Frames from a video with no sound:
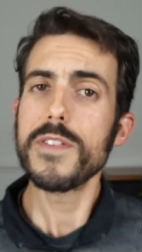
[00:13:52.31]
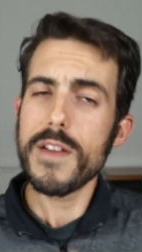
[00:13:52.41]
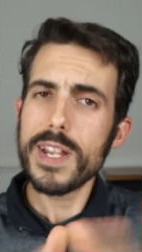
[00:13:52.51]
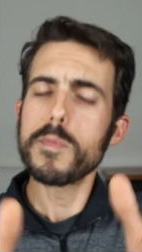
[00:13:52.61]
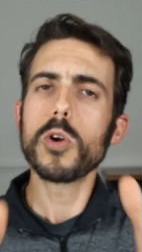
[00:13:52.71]
If you
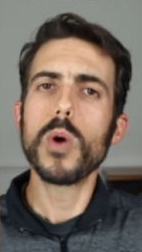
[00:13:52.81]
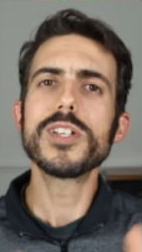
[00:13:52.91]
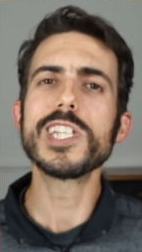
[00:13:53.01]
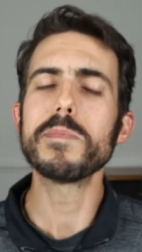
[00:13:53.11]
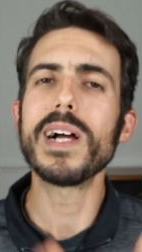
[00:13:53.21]
have any more
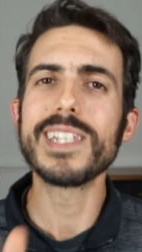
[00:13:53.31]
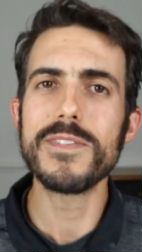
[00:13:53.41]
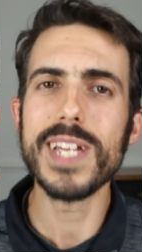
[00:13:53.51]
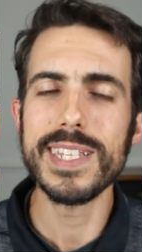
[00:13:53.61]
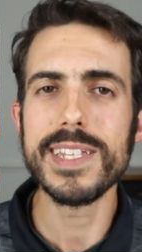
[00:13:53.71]
questions about
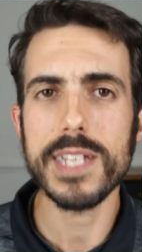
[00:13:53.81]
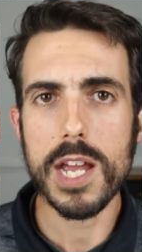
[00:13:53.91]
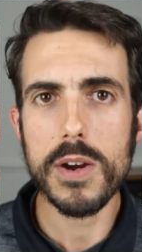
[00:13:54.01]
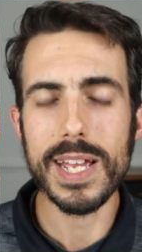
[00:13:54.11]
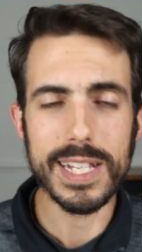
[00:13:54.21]
living in this
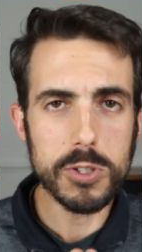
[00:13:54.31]
area,